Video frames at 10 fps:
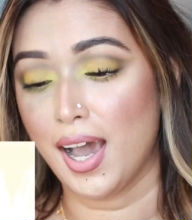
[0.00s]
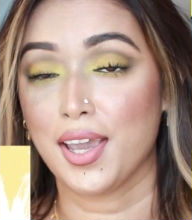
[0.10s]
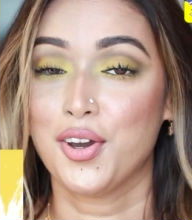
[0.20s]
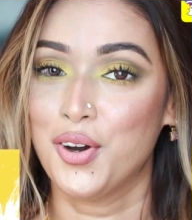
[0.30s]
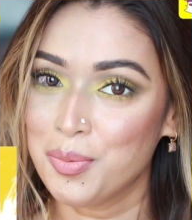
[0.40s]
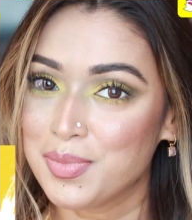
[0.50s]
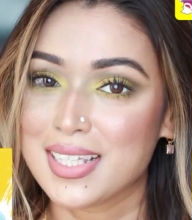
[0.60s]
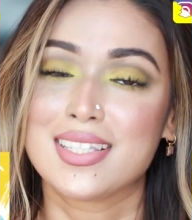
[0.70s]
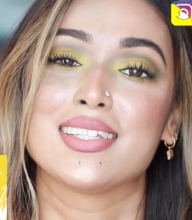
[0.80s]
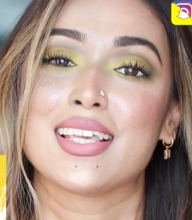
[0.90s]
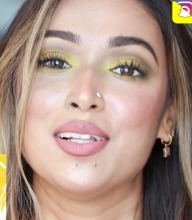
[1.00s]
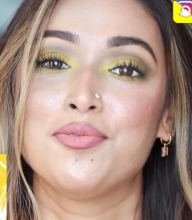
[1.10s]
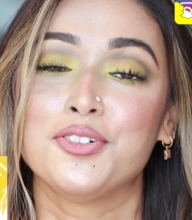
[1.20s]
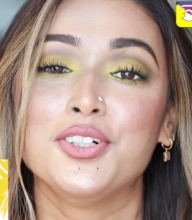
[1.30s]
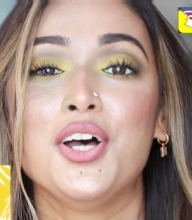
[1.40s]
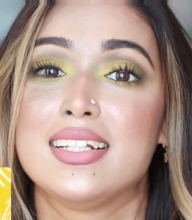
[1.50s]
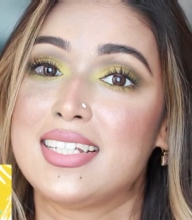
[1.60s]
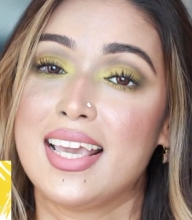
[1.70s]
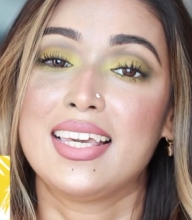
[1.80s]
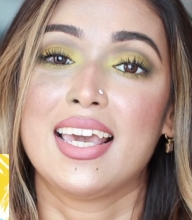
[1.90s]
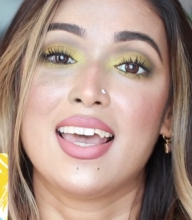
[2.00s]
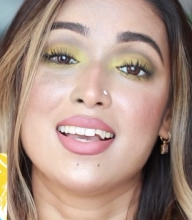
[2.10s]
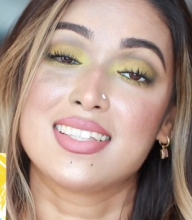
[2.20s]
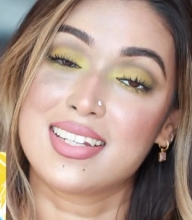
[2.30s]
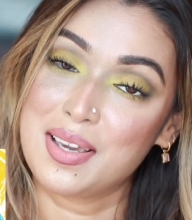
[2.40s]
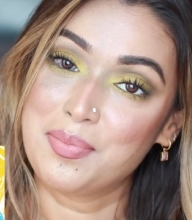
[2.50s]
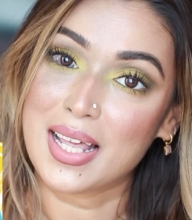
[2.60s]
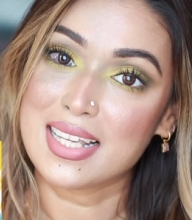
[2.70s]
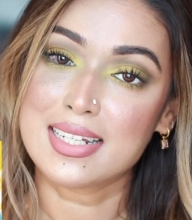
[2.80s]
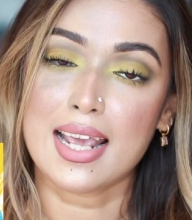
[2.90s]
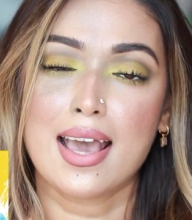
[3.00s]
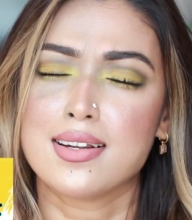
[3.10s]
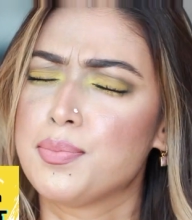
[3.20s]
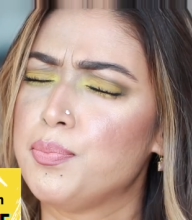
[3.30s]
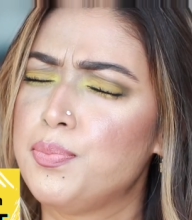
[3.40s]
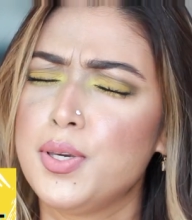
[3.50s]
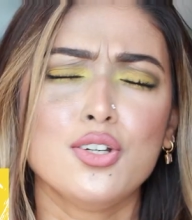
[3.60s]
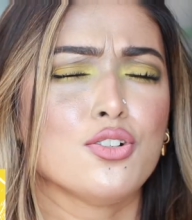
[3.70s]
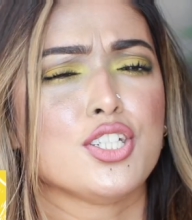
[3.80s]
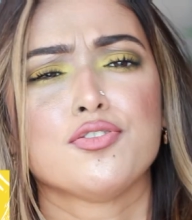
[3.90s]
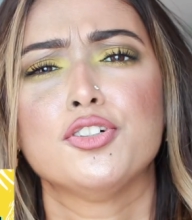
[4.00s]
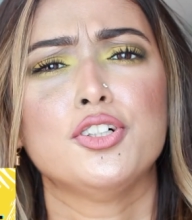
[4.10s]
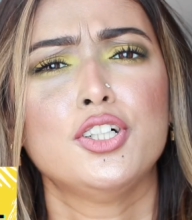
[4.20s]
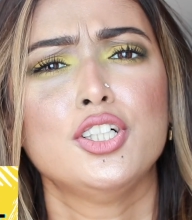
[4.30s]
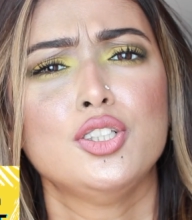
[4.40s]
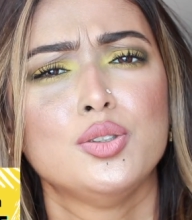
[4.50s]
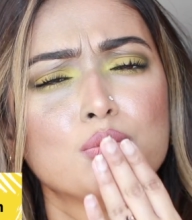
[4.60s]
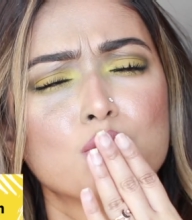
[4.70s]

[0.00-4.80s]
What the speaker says: I hope this is helpful. Take care, stay blessed and beautiful.